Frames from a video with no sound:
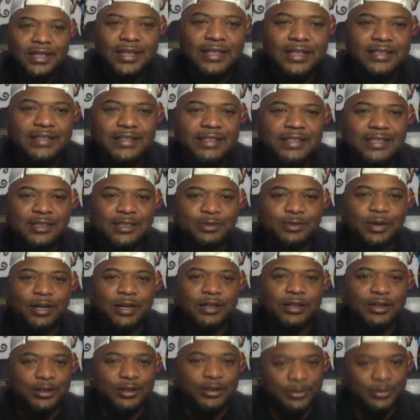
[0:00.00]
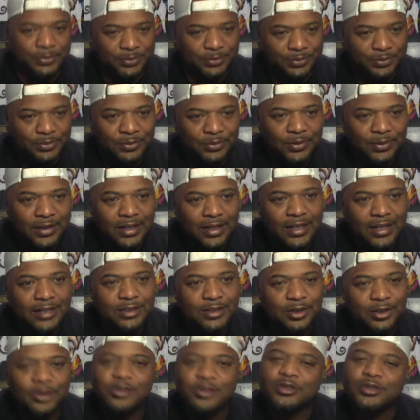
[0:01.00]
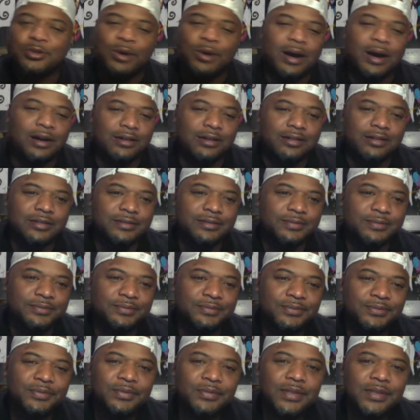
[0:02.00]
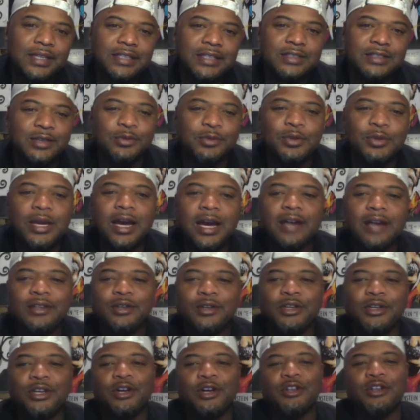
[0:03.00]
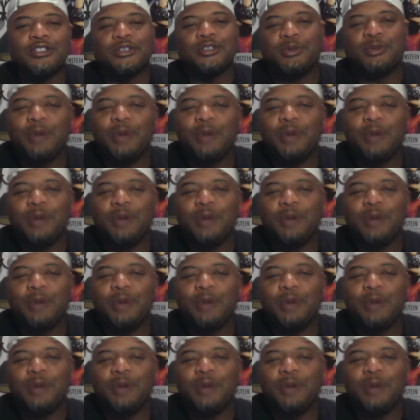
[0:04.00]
is this right here. It's Herschel Walker. So we all know that Herschel